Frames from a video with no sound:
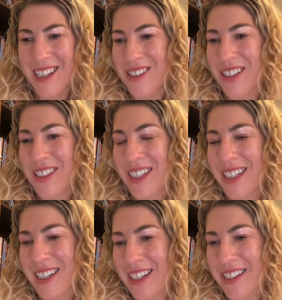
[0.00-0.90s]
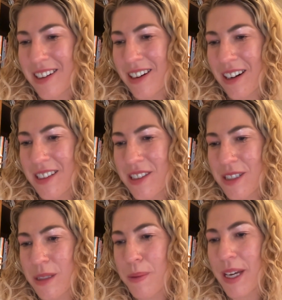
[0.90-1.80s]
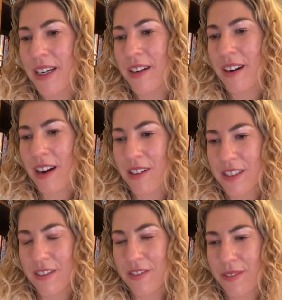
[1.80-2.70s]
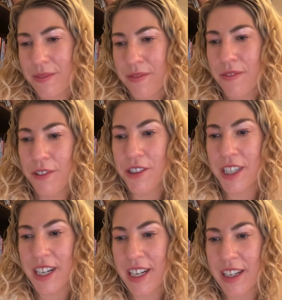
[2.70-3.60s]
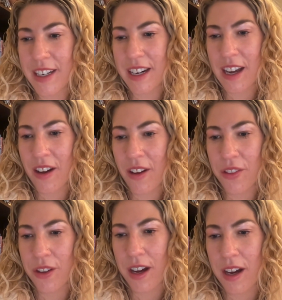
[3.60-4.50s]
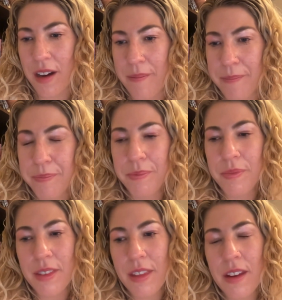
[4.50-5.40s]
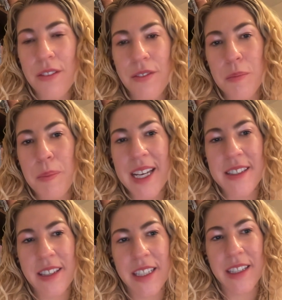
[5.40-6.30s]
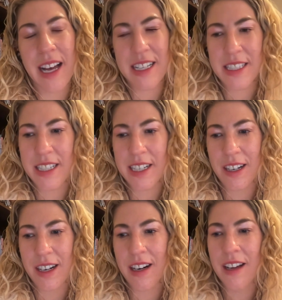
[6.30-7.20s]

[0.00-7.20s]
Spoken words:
especially in a day chart. So it's been in your house of routine and health for basically the last year.